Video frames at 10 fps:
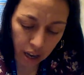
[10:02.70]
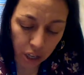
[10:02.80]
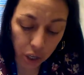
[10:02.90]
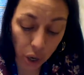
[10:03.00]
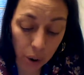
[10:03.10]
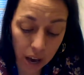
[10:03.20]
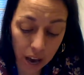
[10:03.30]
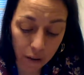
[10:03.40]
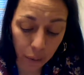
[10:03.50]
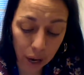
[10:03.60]
So if
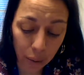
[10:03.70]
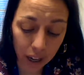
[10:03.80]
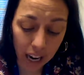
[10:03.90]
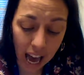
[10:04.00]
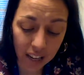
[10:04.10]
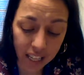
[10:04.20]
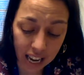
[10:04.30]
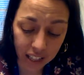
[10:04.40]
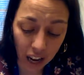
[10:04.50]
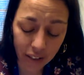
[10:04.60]
we were going to have a
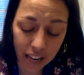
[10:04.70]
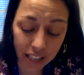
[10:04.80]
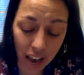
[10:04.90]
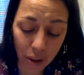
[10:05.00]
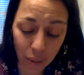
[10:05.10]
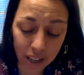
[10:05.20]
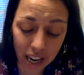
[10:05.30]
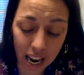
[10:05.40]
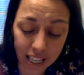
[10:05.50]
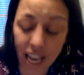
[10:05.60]
test on this, and the reason
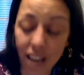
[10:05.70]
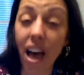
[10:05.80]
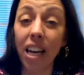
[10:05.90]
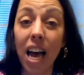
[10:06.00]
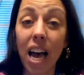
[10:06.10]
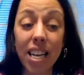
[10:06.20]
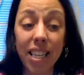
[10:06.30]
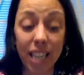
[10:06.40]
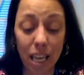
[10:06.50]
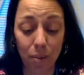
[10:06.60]
I said that, guys,
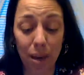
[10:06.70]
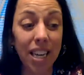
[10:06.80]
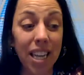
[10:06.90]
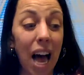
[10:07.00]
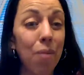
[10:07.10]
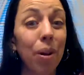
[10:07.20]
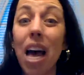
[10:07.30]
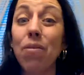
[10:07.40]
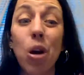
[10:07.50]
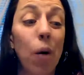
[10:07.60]
is because I really
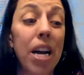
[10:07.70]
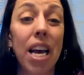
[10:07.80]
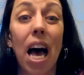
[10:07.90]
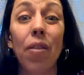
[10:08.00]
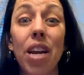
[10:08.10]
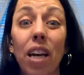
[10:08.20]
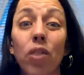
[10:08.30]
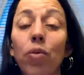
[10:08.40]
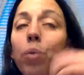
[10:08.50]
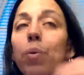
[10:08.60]
have no idea how the next
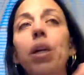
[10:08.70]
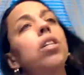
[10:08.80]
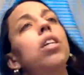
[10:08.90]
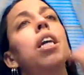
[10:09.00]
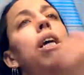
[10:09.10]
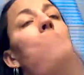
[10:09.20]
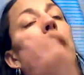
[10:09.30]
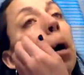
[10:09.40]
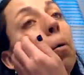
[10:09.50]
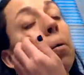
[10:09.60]
few weeks are going to
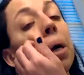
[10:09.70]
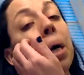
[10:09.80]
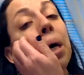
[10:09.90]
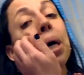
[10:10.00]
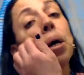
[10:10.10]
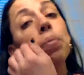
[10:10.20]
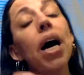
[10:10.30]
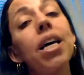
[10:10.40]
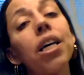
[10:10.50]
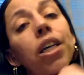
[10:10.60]
go.
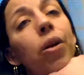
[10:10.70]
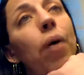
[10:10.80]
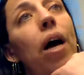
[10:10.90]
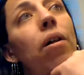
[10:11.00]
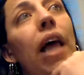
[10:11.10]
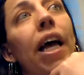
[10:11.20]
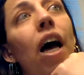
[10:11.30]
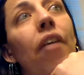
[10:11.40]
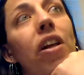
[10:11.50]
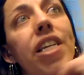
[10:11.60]
But you know how like
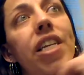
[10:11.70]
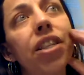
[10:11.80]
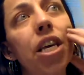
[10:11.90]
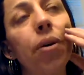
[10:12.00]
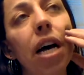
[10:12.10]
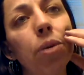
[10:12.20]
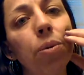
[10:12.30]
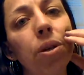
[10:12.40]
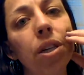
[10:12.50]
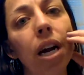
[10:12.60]
on the test that you guys were
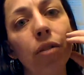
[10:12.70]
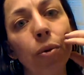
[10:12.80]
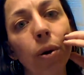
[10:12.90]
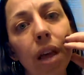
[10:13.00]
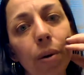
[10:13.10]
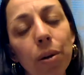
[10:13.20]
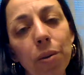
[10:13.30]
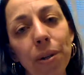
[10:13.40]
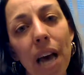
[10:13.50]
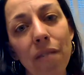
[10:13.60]
studying for that we were
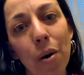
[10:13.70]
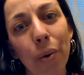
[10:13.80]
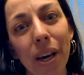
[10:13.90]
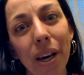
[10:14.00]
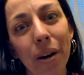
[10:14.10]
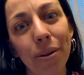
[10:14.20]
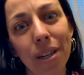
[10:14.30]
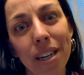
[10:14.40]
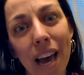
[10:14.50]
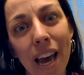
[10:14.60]
supposed to have a week ago
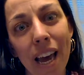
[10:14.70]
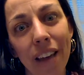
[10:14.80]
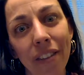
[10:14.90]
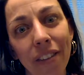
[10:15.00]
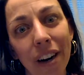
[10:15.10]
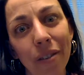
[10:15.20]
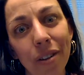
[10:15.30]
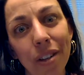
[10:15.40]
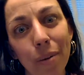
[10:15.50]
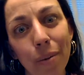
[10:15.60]
today, and then all of a
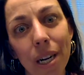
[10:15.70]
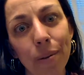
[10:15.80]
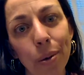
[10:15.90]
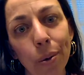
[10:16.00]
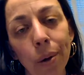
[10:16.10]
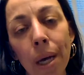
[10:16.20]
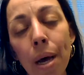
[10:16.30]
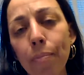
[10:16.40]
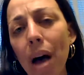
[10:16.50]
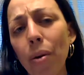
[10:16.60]
sudden we didn't have school.
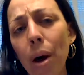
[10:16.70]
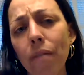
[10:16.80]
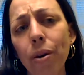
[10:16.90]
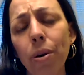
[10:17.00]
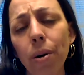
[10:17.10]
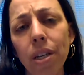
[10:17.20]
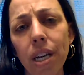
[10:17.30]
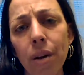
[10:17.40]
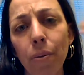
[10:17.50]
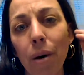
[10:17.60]
By the way, if you noticed
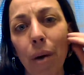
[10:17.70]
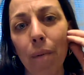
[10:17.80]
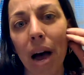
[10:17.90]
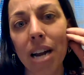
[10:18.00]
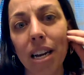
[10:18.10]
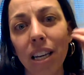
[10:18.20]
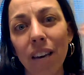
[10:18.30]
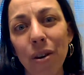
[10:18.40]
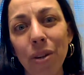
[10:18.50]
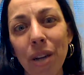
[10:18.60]
in RenWeb, I did give
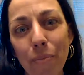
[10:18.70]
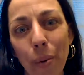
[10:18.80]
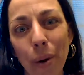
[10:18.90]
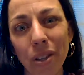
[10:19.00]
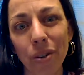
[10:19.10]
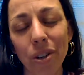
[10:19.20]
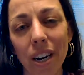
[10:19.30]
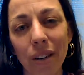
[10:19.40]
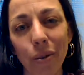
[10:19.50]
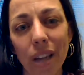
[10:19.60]
you 10 points for
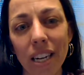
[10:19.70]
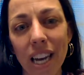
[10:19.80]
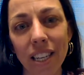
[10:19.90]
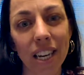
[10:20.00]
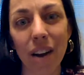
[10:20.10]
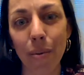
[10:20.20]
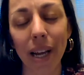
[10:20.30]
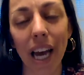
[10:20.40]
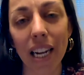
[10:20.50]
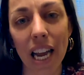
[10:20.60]
studying for that test, and everybody
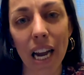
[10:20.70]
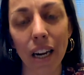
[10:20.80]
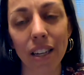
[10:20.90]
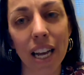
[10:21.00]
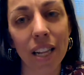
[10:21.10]
got 10 out of 10,